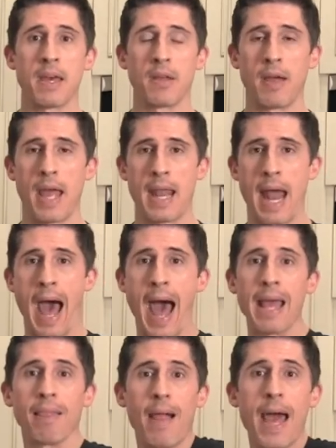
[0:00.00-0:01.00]
the other hand,
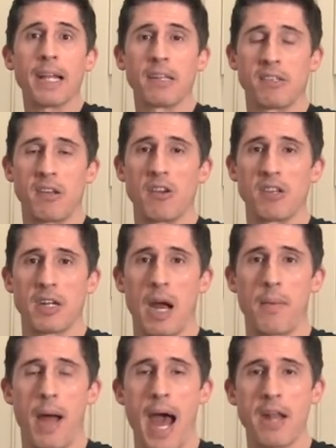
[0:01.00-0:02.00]
I like the starchy
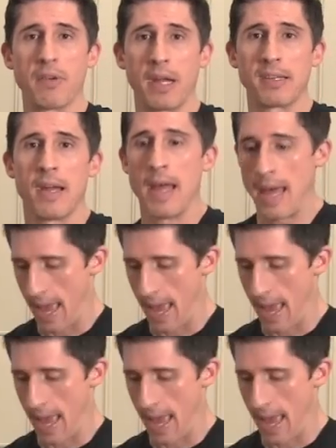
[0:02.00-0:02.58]
carbohydrates.